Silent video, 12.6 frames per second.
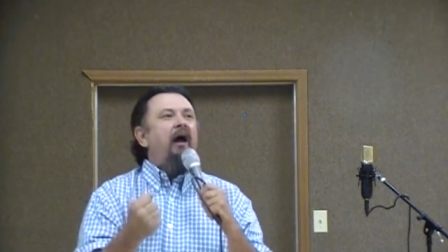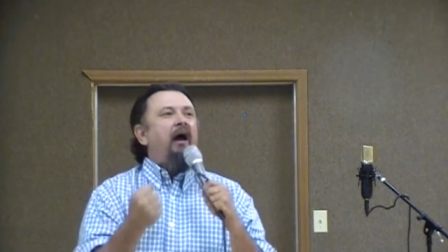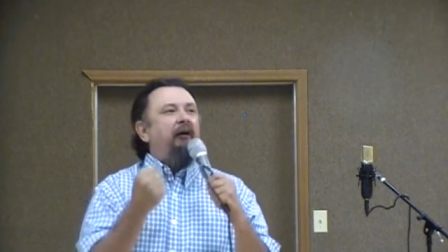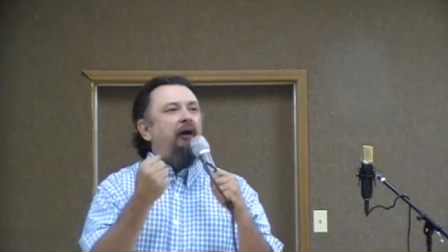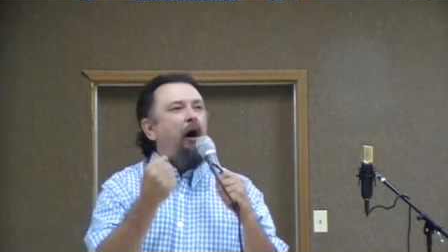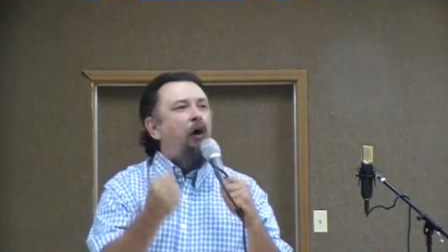
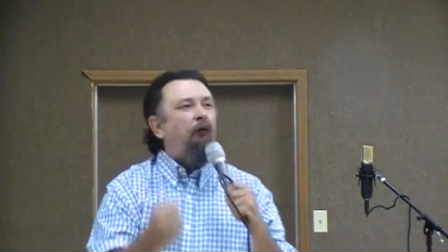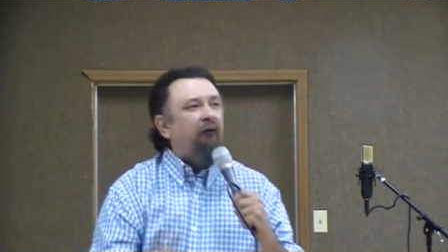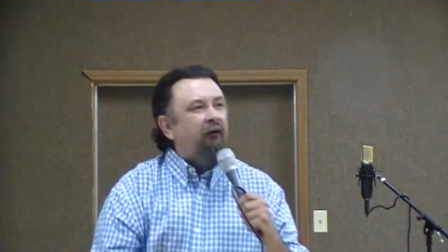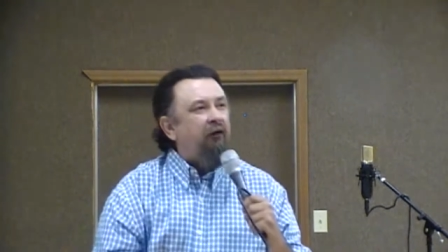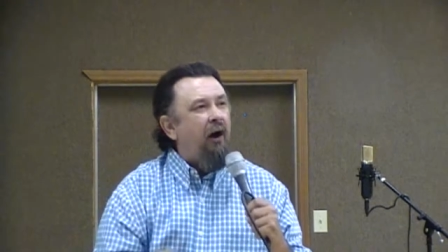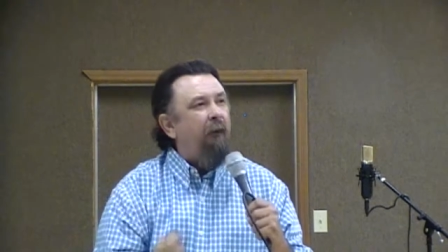and to
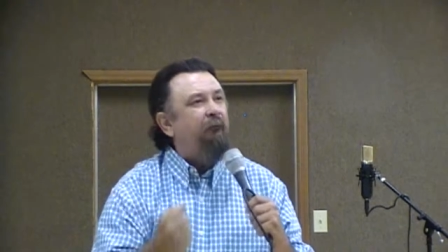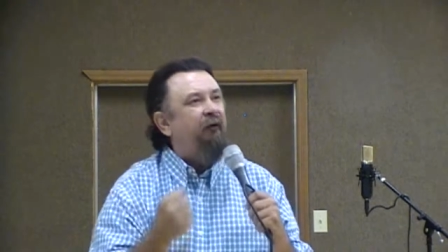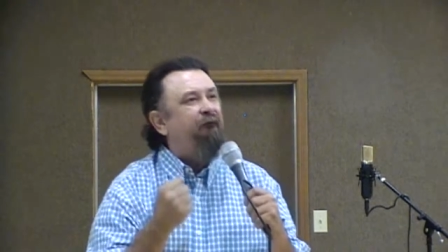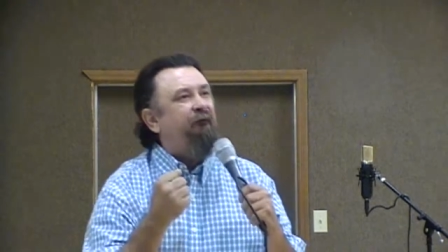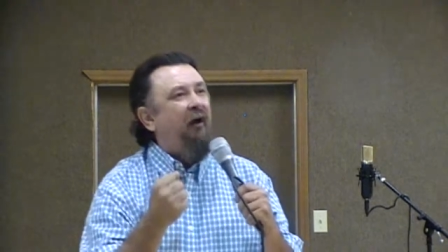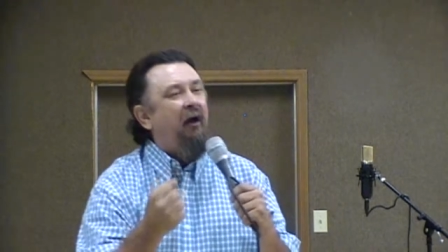overcome
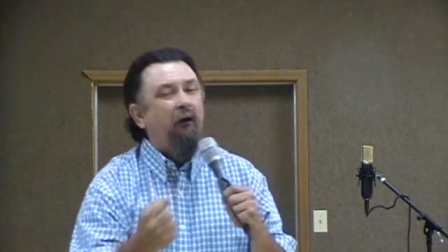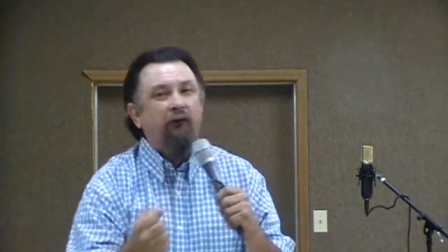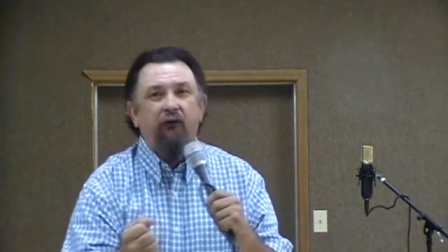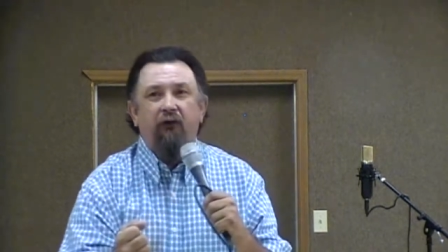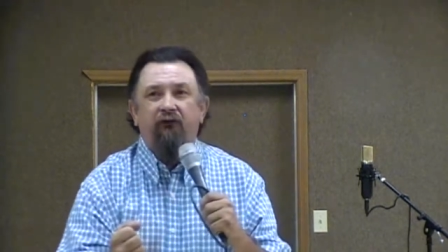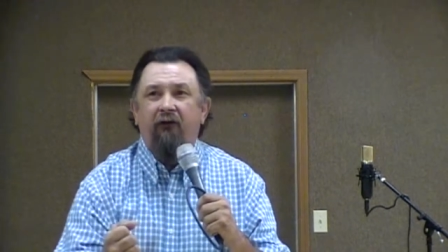the
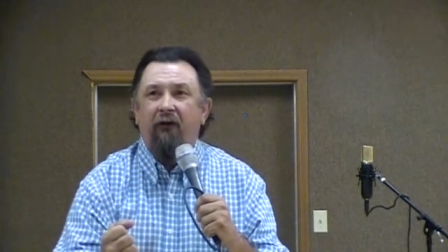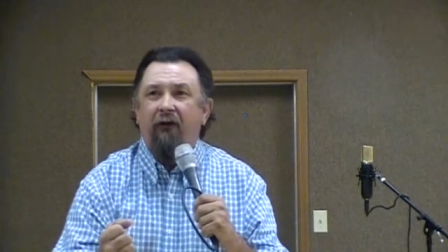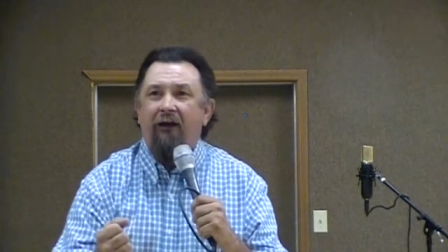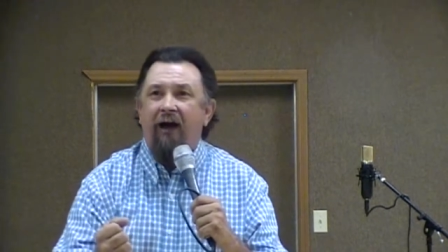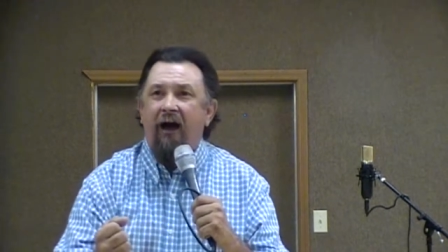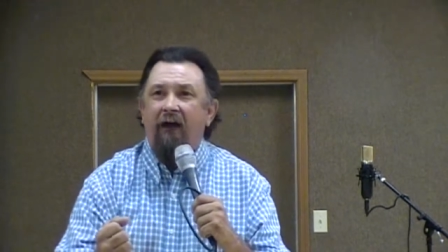failures in
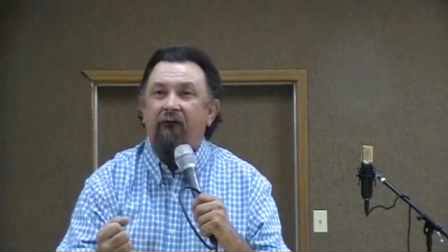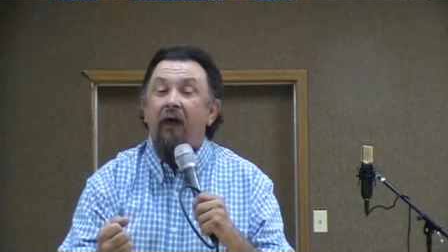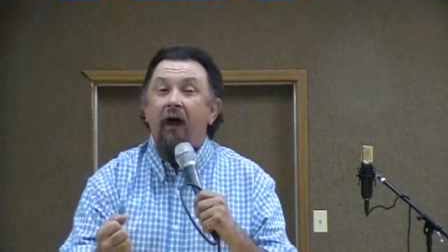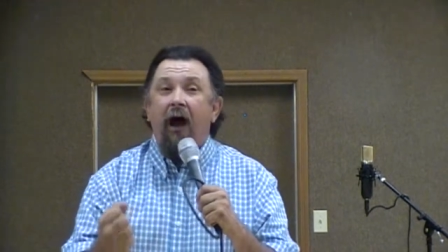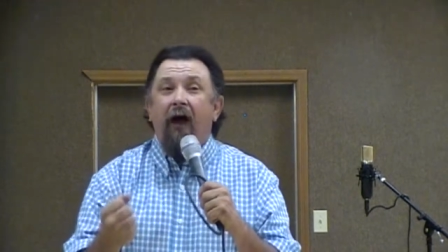our life.